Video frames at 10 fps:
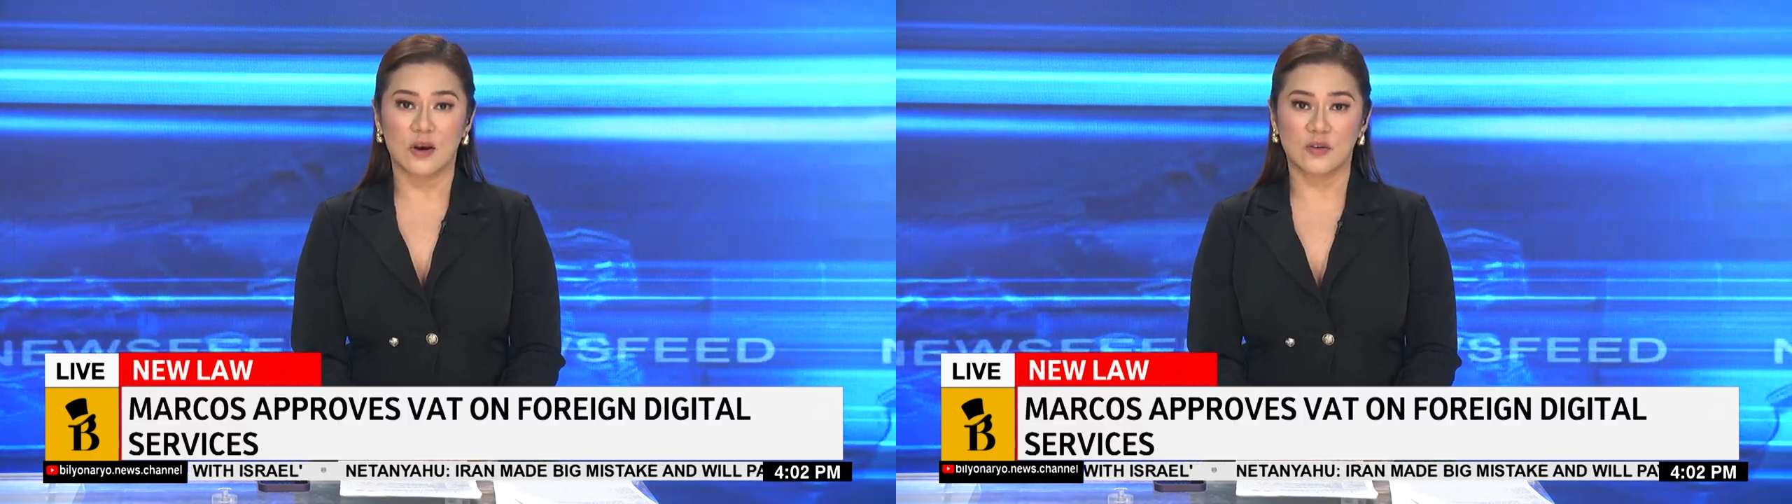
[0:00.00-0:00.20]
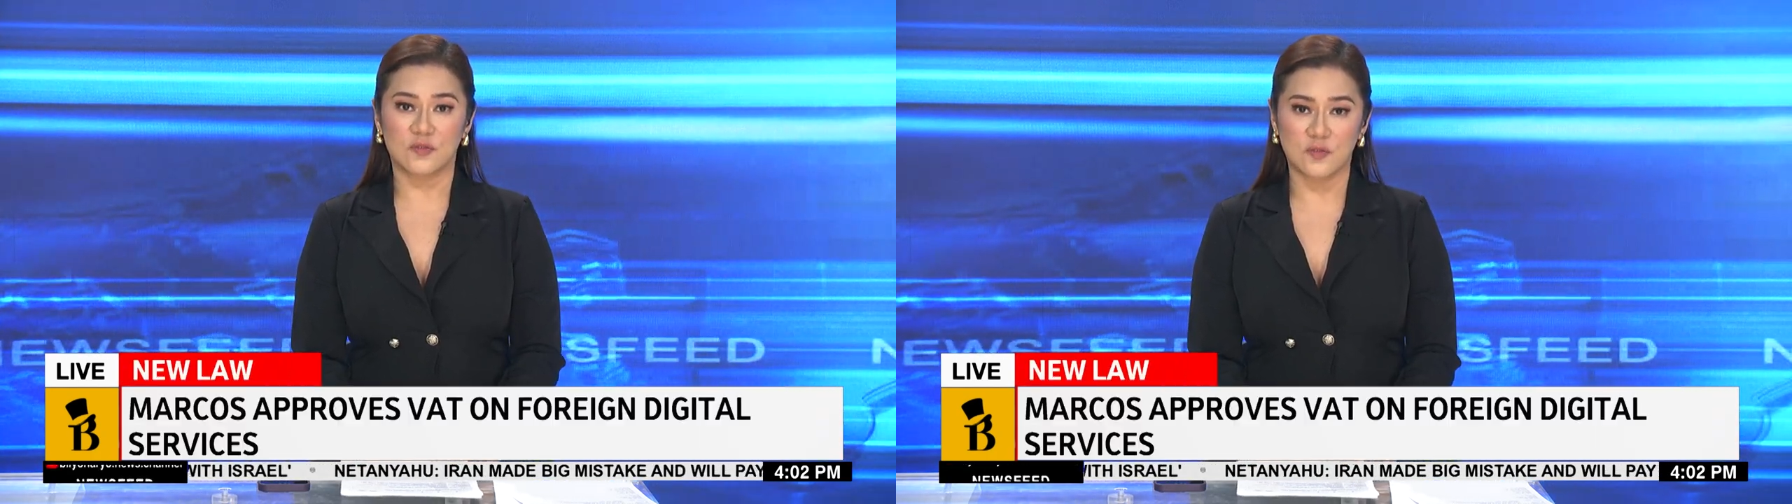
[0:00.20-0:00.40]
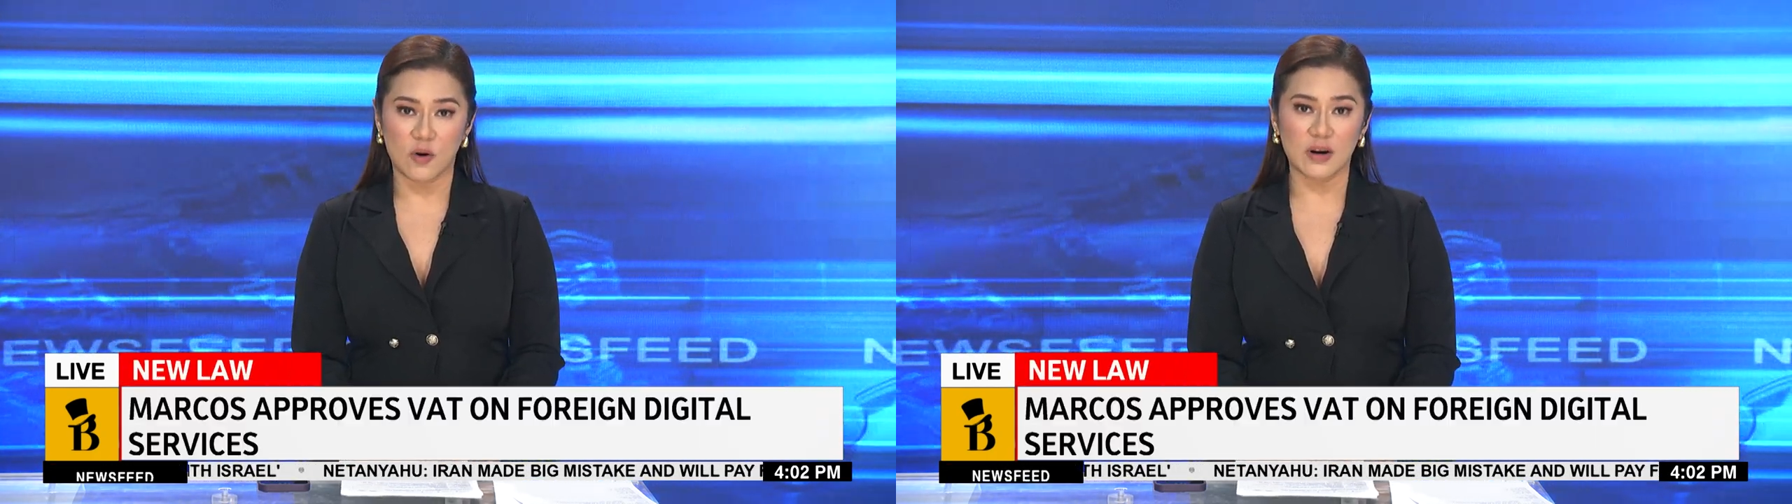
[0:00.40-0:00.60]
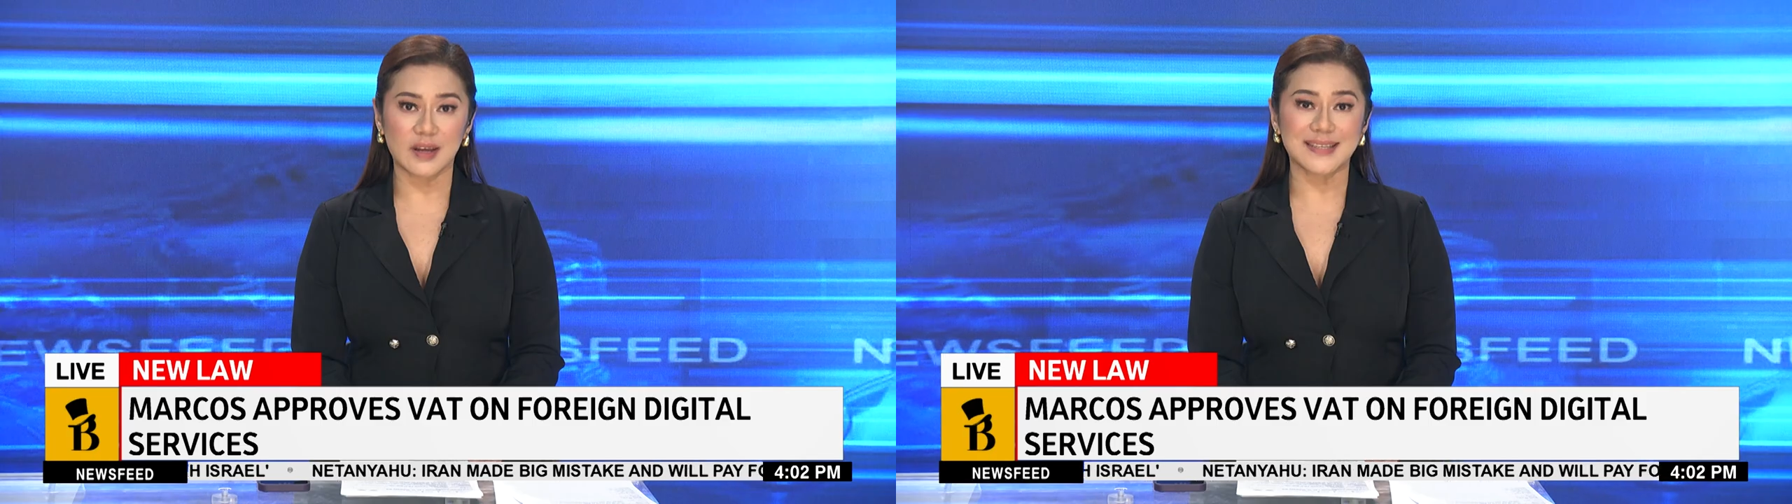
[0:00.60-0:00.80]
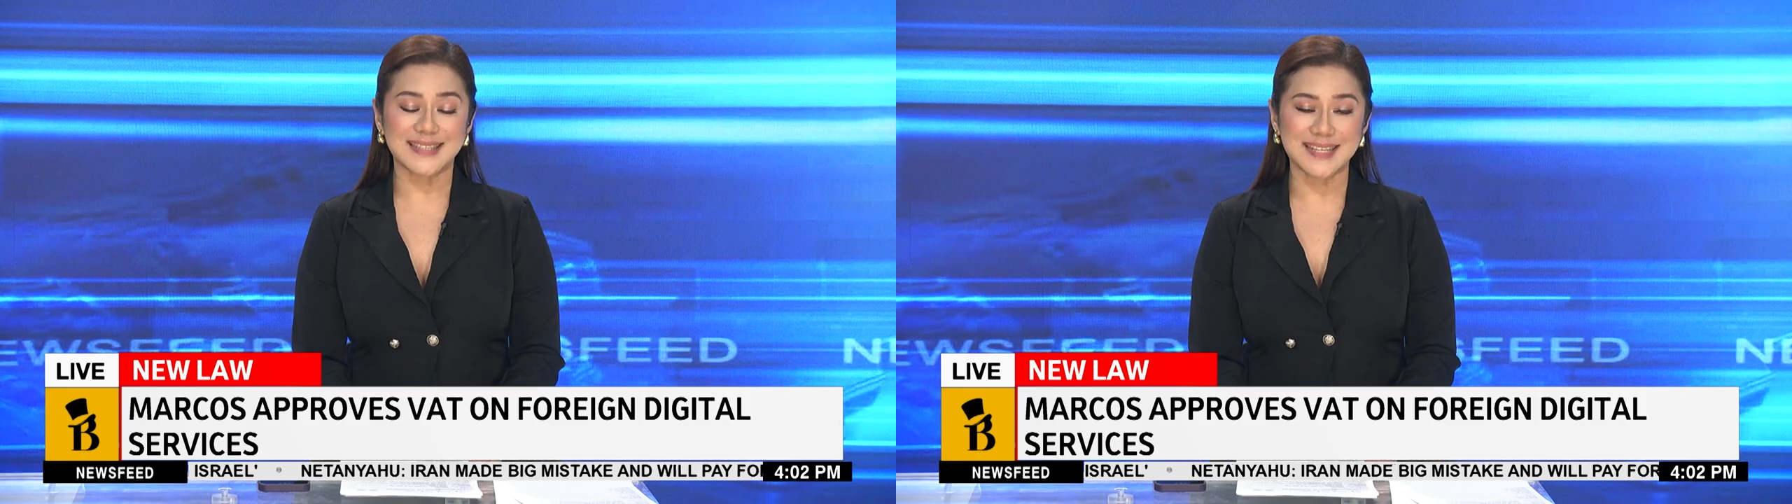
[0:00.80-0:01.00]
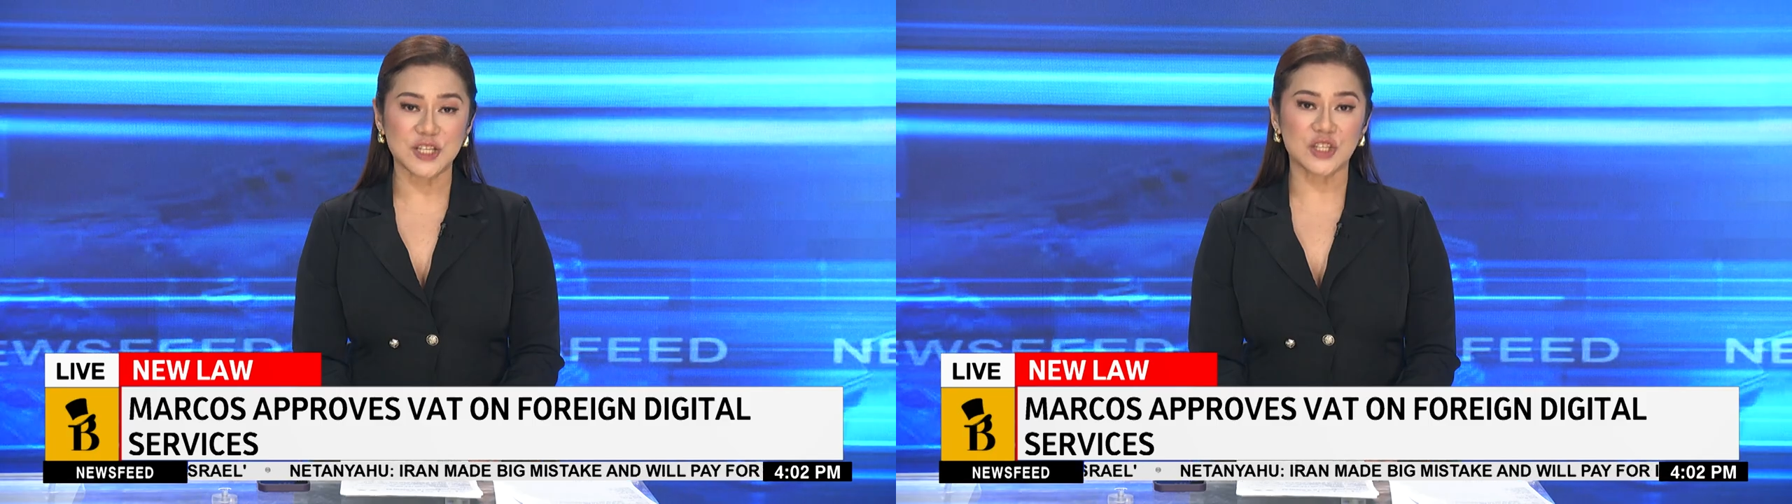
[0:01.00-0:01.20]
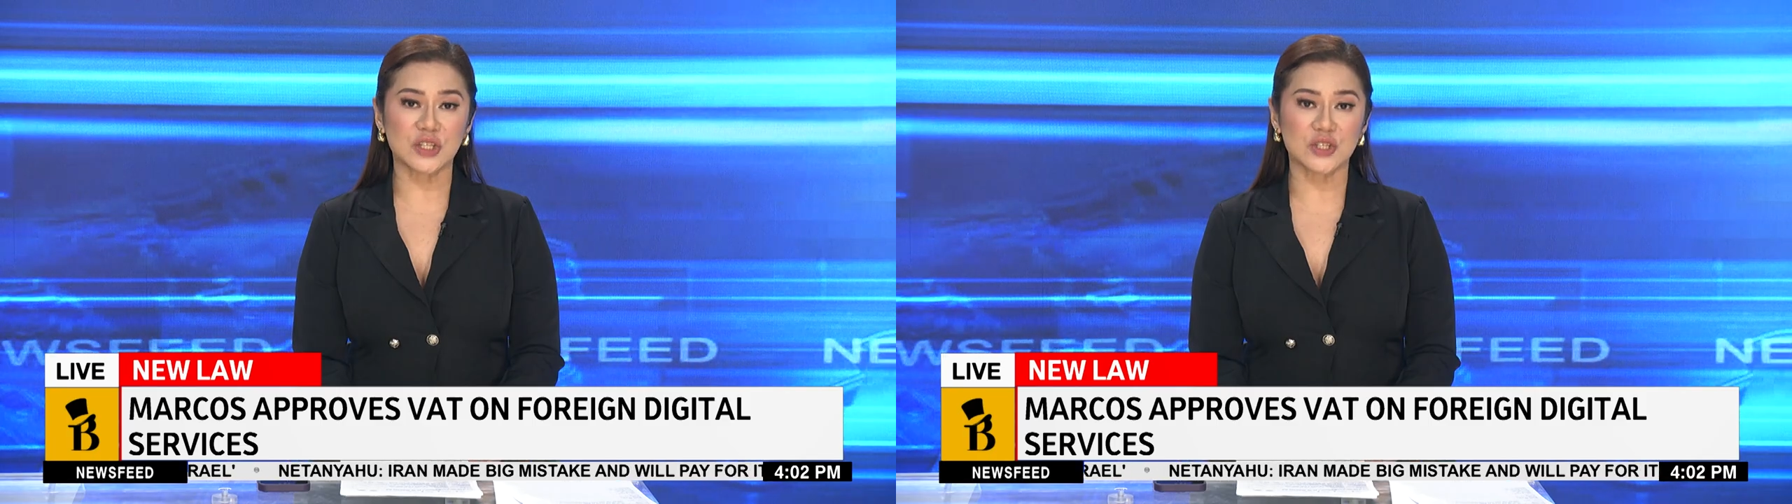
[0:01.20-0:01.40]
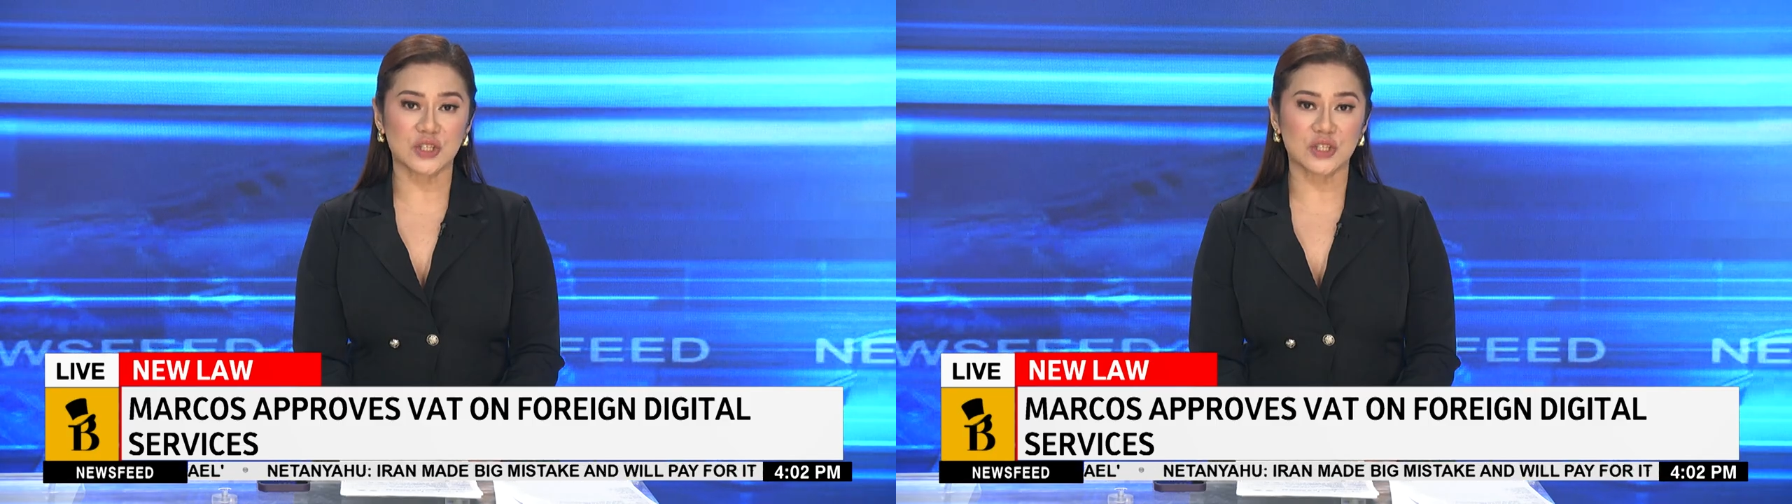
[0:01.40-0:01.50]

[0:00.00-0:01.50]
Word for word: on foreign digital